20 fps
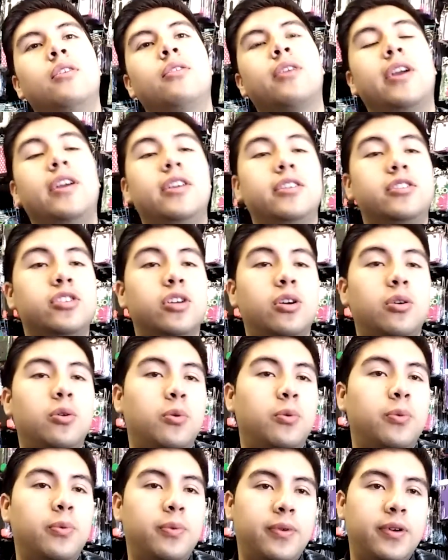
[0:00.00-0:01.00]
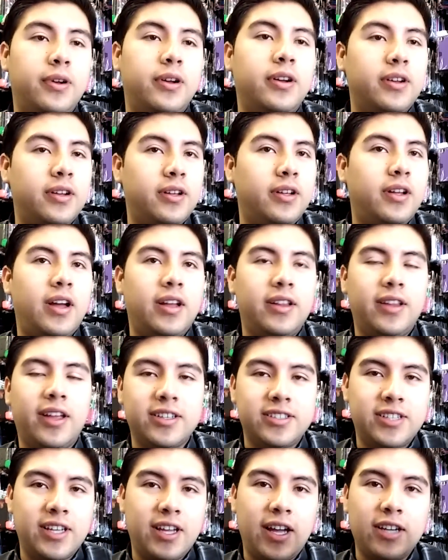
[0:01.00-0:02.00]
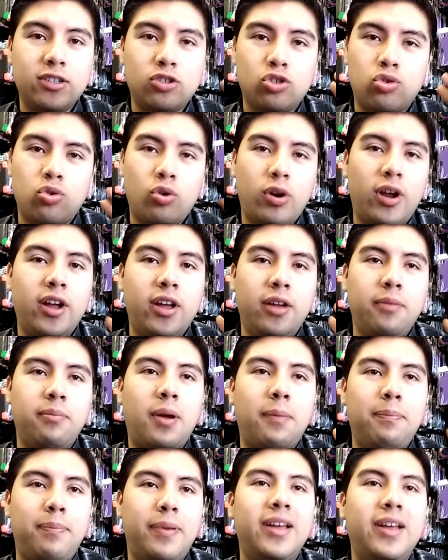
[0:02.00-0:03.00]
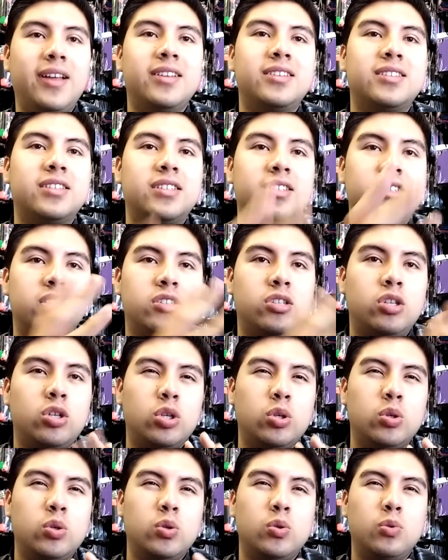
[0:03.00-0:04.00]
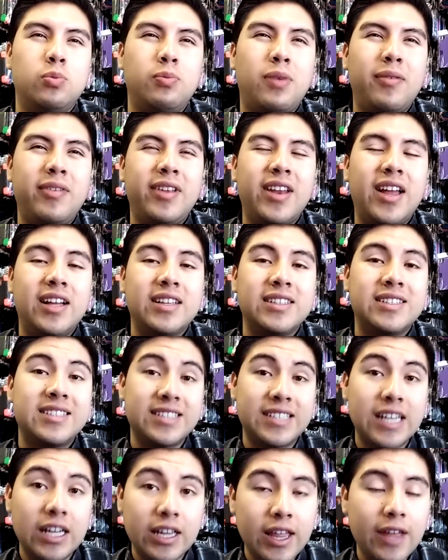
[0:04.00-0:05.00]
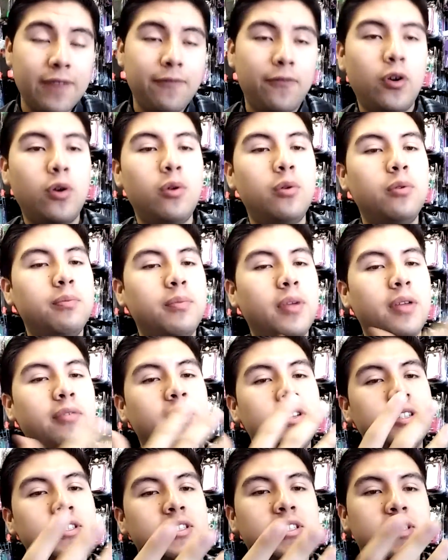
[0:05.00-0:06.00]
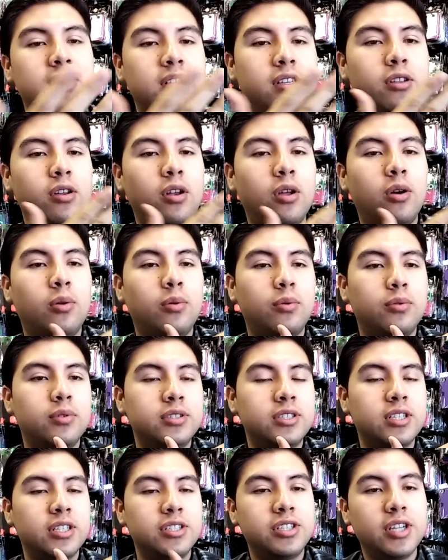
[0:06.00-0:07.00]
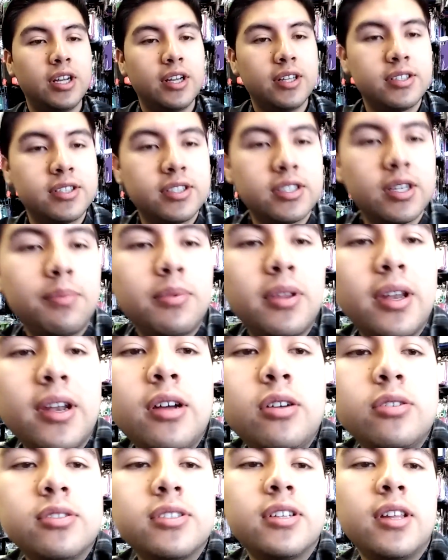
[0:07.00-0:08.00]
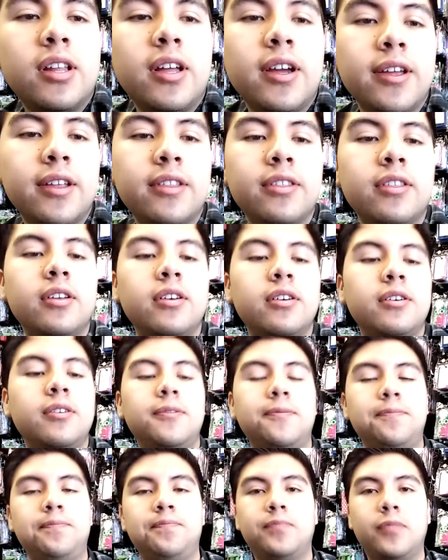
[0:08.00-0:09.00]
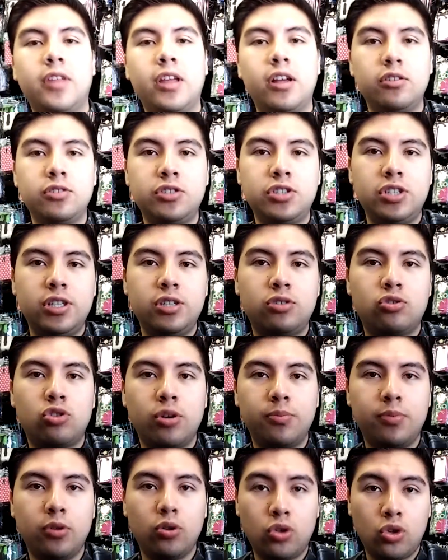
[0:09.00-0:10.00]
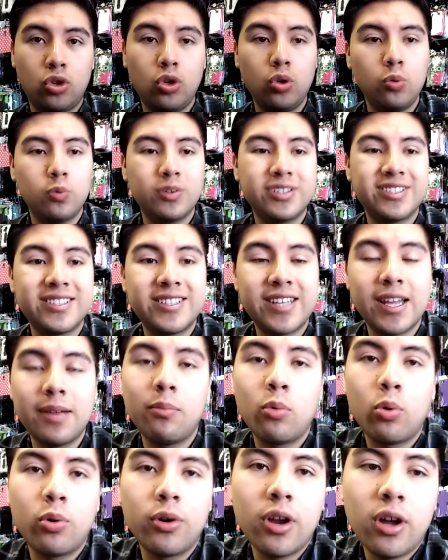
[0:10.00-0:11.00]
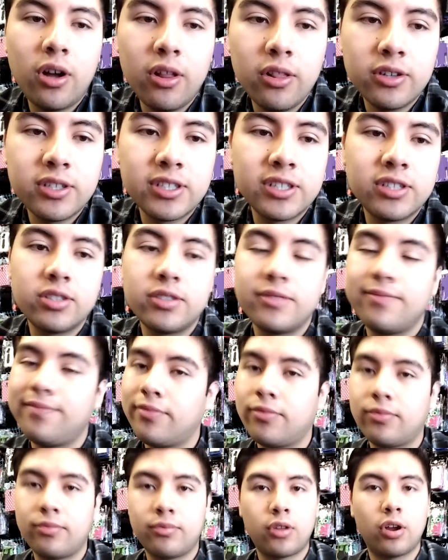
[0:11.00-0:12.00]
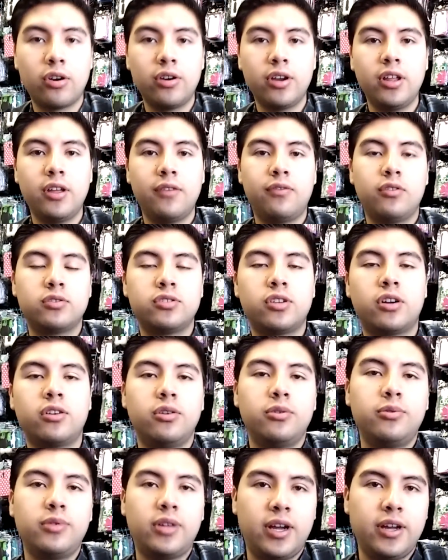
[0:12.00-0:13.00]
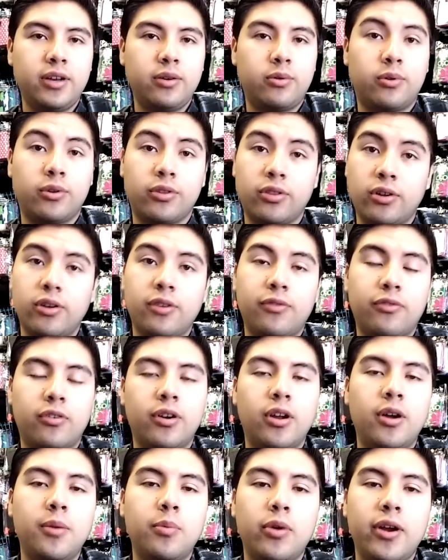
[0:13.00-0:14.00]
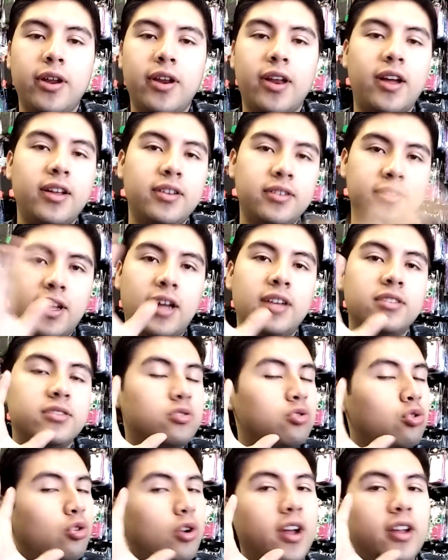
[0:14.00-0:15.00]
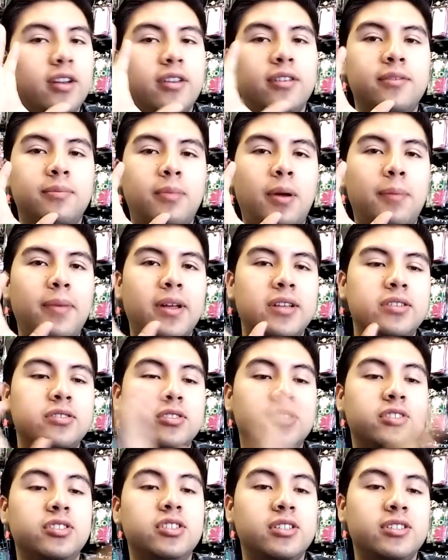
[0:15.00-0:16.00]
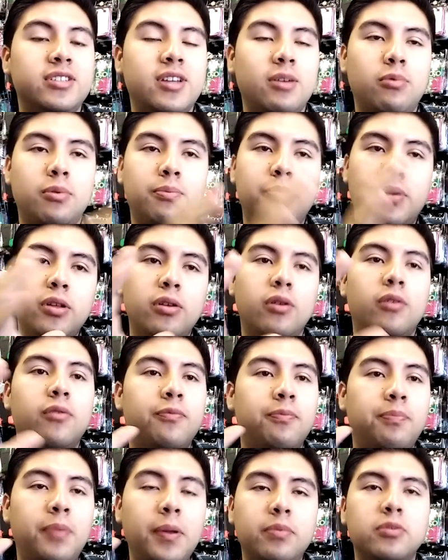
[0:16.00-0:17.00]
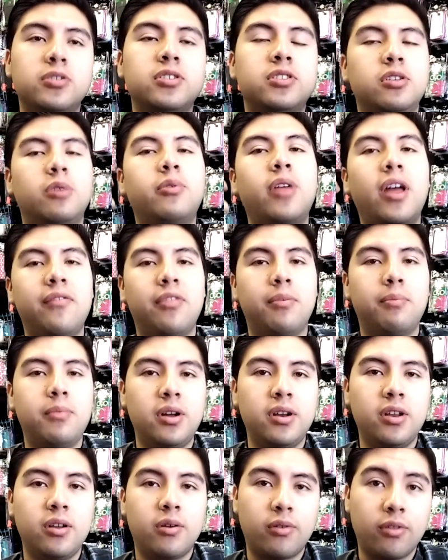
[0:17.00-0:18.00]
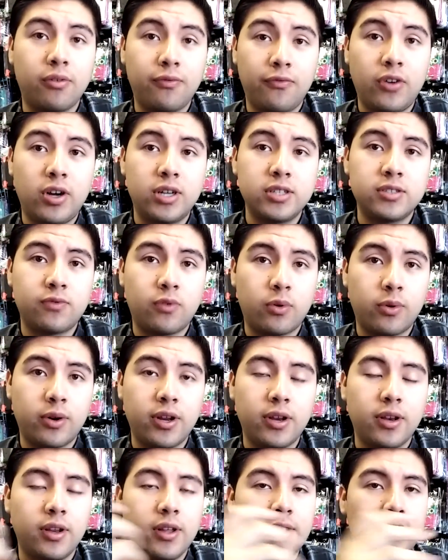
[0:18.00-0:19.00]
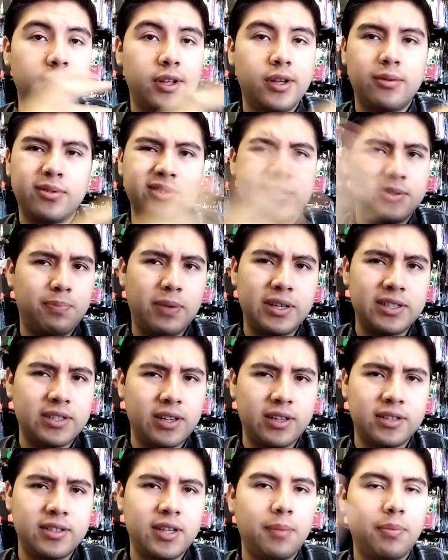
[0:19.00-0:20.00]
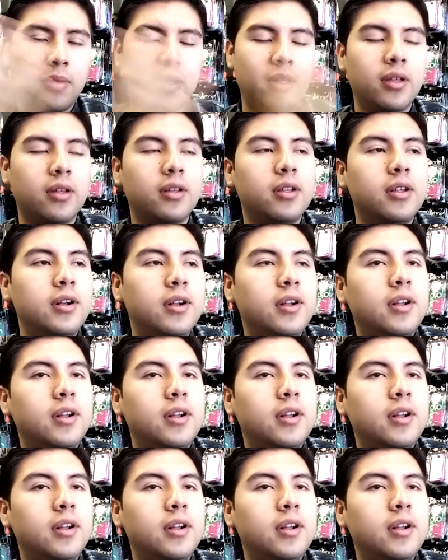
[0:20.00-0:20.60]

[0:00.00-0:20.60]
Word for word: Okay, so like I said, I try my best to maybe not sell that phone, maybe just, you know, suggest something else like the um, LG Tribute 2, which is 10 more dollars. It's 30 if you start a new line or 30 for an upgrade. I, I try my best to suggest that one, but you know, people just don't have the money or the funds for it, it's basically the same thing.